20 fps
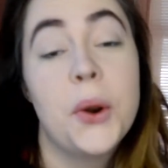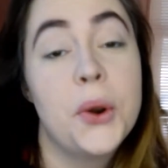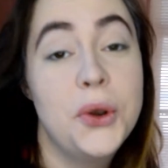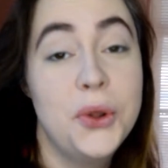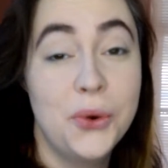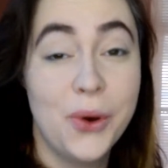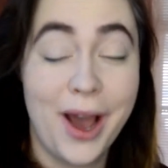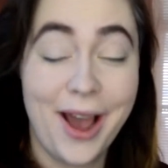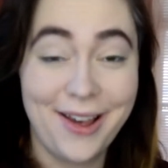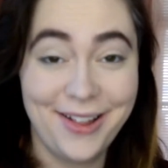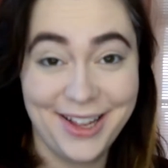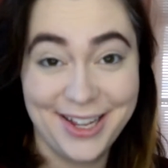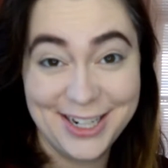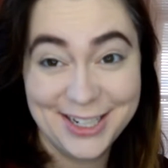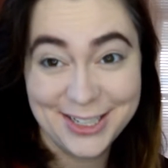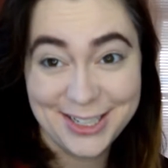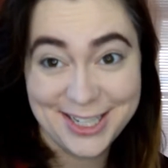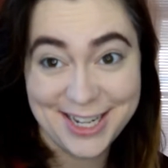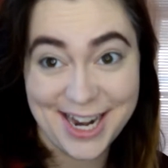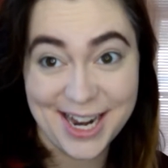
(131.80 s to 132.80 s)
a new
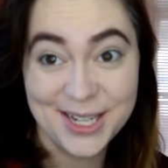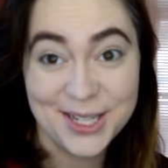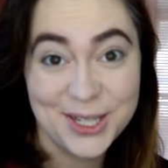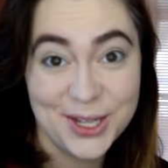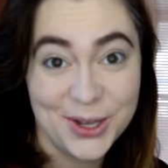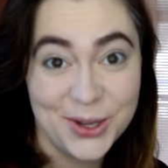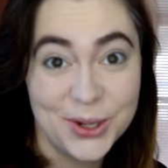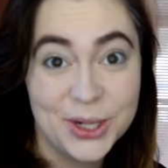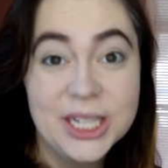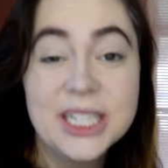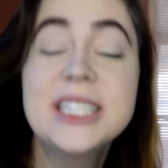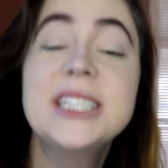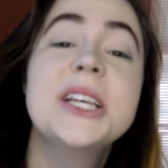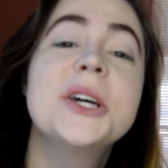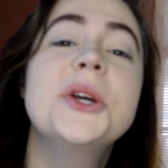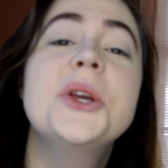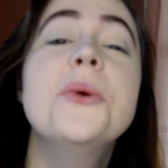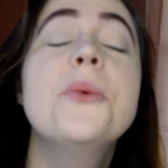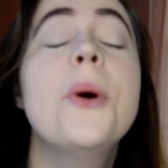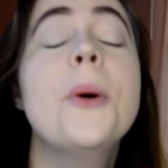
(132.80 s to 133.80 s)
highlighter today too. So
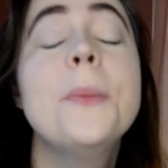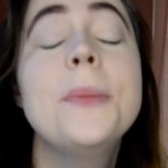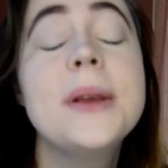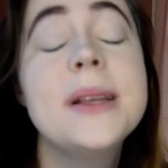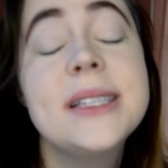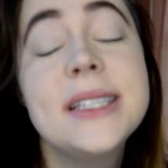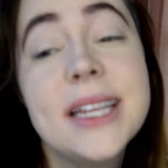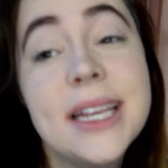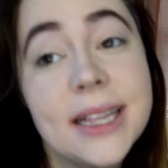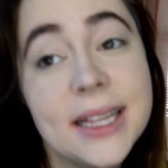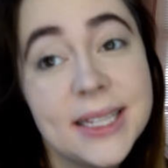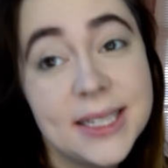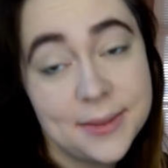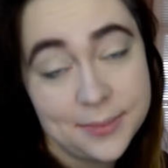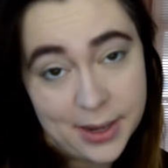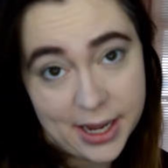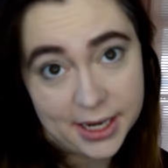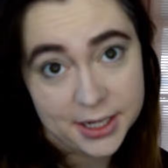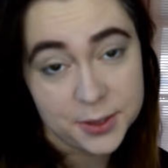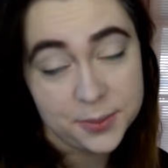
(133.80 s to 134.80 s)
you won't be seeing the
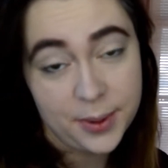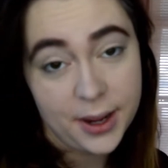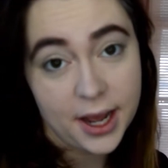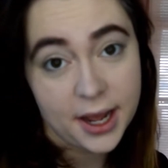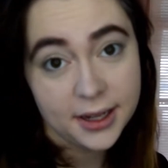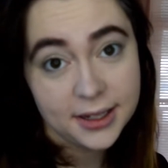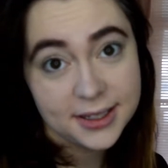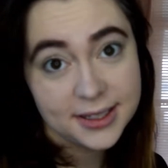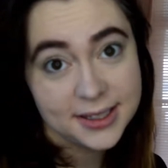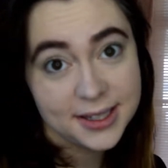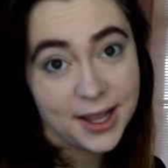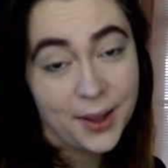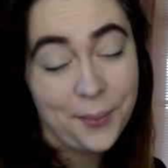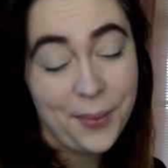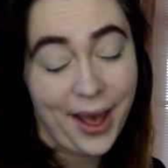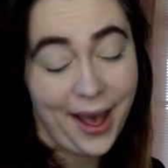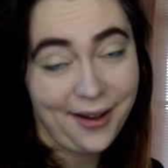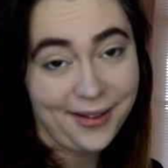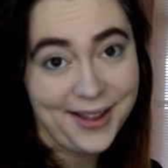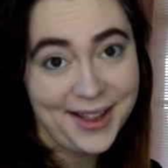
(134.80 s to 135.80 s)
Smashbox
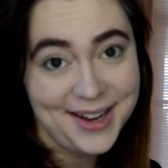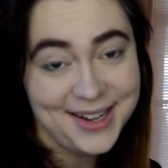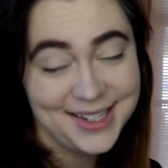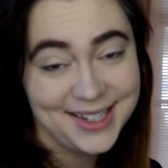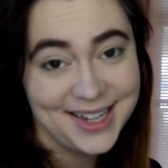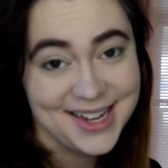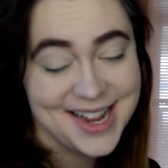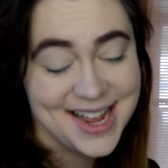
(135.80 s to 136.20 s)
palette.